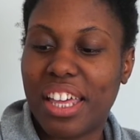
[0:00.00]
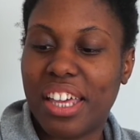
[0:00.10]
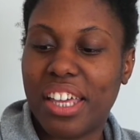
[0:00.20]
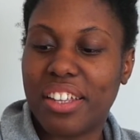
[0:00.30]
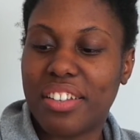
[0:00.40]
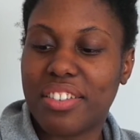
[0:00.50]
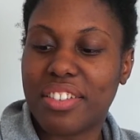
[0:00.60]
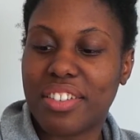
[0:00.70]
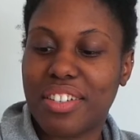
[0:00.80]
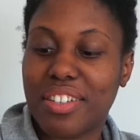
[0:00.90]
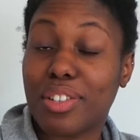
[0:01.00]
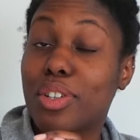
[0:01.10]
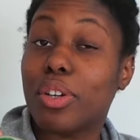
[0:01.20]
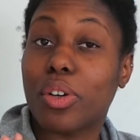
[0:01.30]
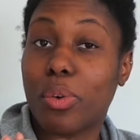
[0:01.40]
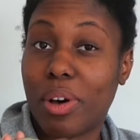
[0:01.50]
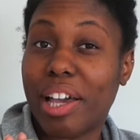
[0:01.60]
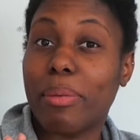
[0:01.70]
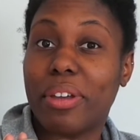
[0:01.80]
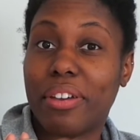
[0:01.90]
It took
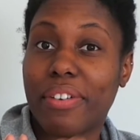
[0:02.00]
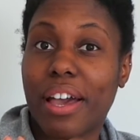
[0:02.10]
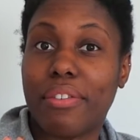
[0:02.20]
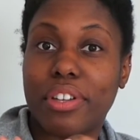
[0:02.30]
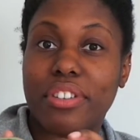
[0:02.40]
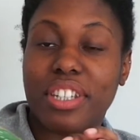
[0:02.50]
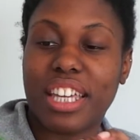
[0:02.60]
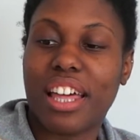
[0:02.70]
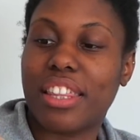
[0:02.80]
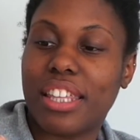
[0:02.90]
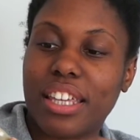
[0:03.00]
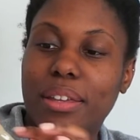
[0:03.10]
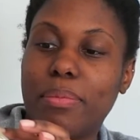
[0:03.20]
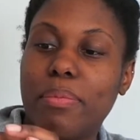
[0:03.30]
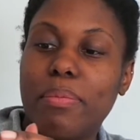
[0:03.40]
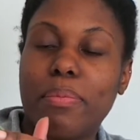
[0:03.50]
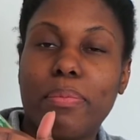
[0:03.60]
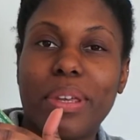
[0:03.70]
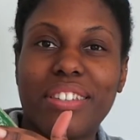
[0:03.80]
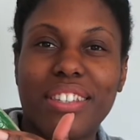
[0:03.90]
quite a bit of effort to get the
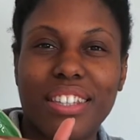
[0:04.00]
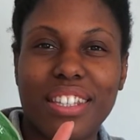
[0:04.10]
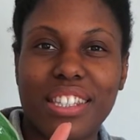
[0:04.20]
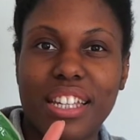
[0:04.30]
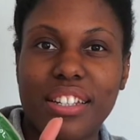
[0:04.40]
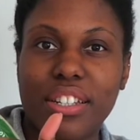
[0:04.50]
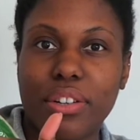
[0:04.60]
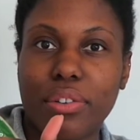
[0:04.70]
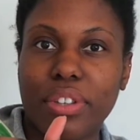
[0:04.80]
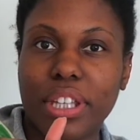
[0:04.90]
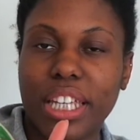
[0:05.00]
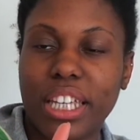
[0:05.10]
bits in the centre of the